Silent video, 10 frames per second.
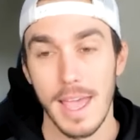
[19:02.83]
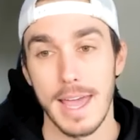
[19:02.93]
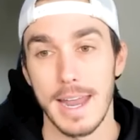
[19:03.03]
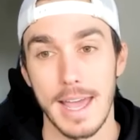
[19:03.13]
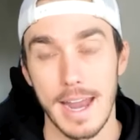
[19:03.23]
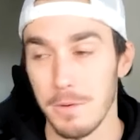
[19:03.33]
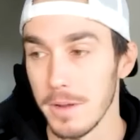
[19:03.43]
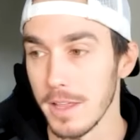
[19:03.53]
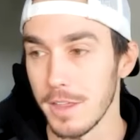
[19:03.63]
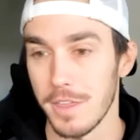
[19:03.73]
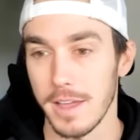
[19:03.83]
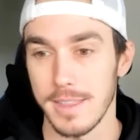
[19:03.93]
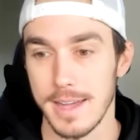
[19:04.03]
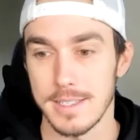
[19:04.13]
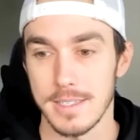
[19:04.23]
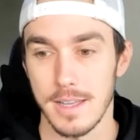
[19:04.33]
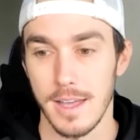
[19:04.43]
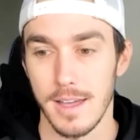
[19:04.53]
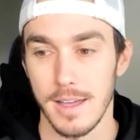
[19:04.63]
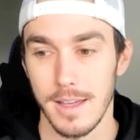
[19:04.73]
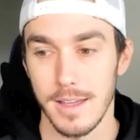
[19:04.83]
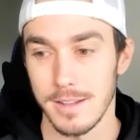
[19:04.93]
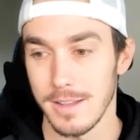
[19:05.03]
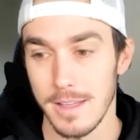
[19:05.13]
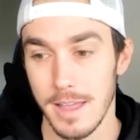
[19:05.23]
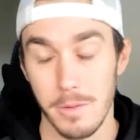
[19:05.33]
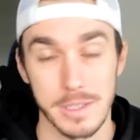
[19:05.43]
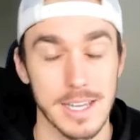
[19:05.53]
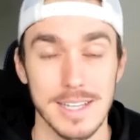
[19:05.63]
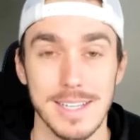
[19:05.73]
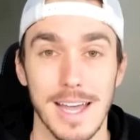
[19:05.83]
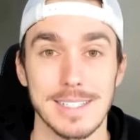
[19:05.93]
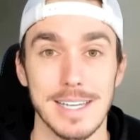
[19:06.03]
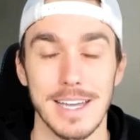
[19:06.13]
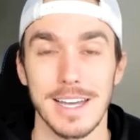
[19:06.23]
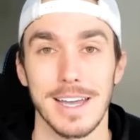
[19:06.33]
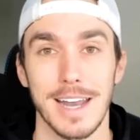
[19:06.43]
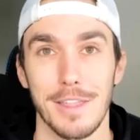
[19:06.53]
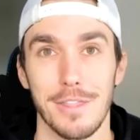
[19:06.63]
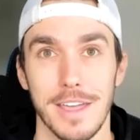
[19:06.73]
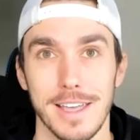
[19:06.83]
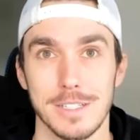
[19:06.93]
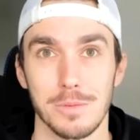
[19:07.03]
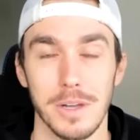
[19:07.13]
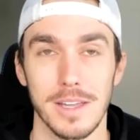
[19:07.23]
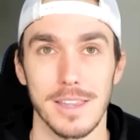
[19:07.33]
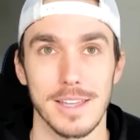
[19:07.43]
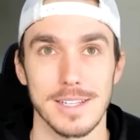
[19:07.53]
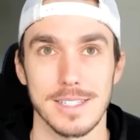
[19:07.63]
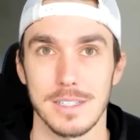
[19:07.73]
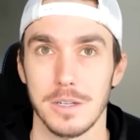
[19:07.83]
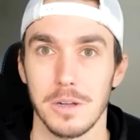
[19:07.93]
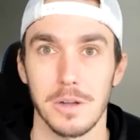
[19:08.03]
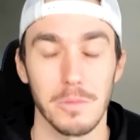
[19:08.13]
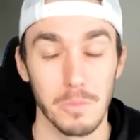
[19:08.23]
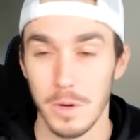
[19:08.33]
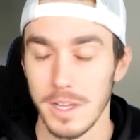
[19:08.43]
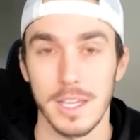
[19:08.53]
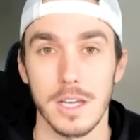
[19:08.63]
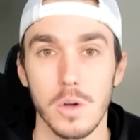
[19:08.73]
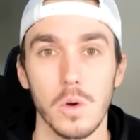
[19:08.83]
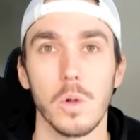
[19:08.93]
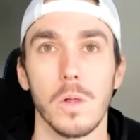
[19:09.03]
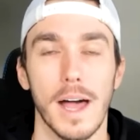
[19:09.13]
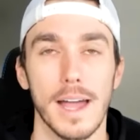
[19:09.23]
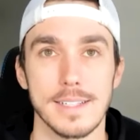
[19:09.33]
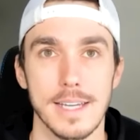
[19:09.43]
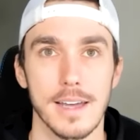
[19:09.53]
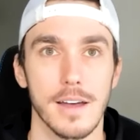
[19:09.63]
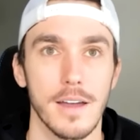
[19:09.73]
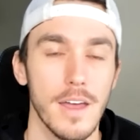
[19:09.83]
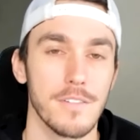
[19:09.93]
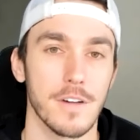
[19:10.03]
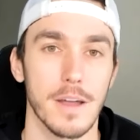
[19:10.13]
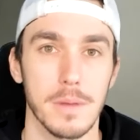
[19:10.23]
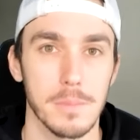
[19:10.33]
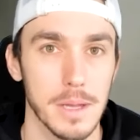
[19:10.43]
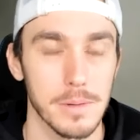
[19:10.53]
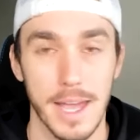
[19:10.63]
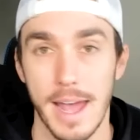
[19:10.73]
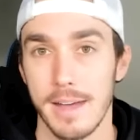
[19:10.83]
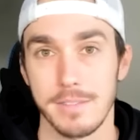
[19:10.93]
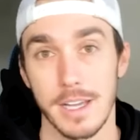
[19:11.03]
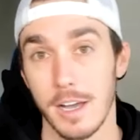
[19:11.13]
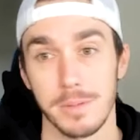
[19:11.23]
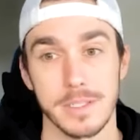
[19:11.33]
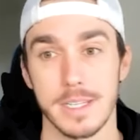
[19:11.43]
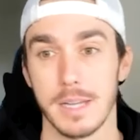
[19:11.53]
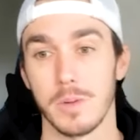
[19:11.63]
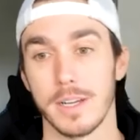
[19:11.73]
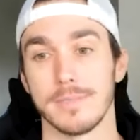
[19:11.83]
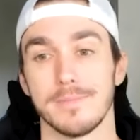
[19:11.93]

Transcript: And and I really think that's uh, it was his idea, and I think it's really this really cool idea for him to be able to have to help his team win.